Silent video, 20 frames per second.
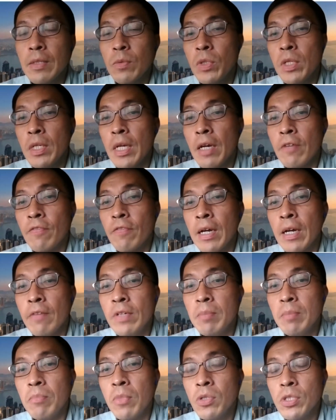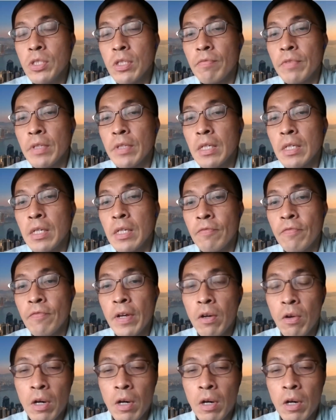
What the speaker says: we have covered most of in fact,